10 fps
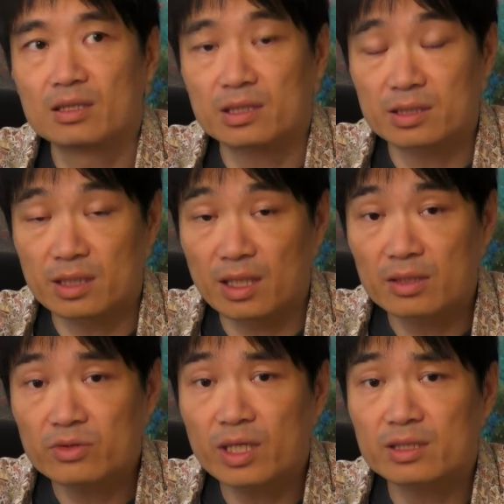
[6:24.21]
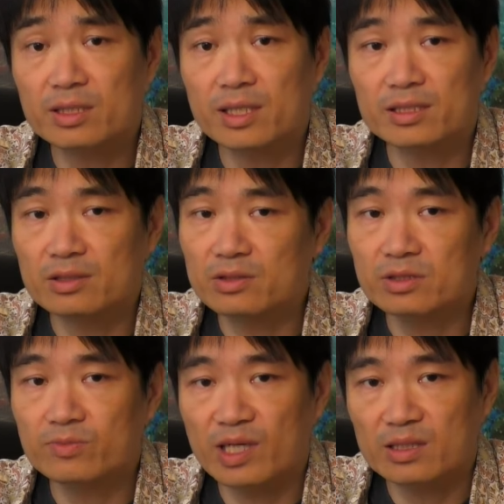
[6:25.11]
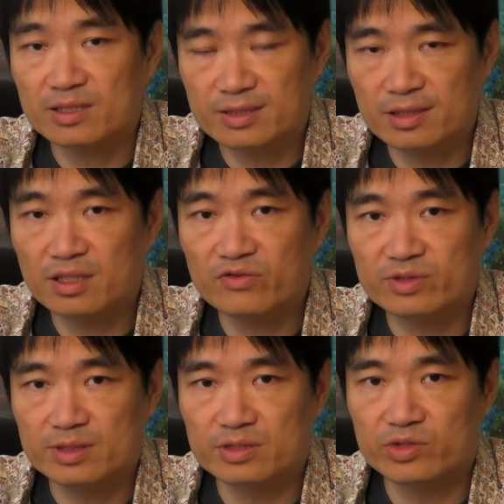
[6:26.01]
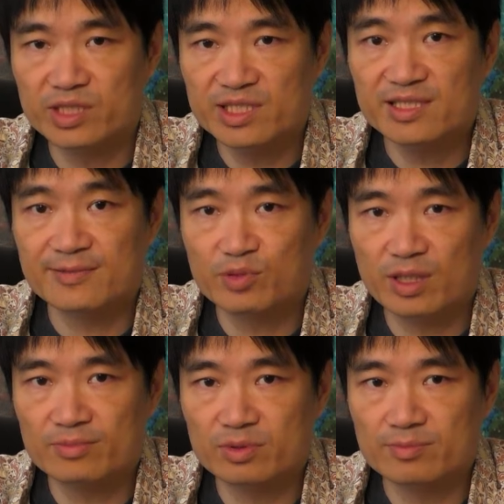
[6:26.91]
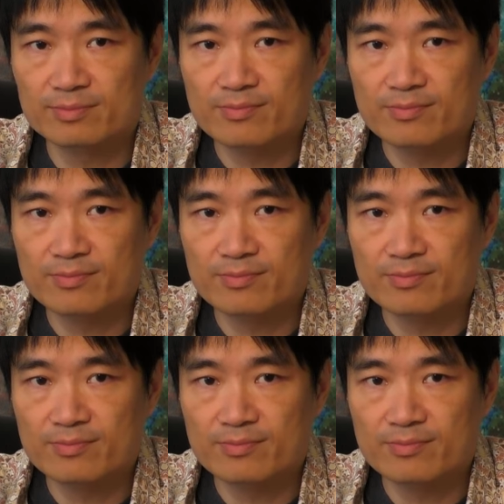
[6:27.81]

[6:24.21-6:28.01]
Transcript: In the long run, it also partly solves the rigidity problem.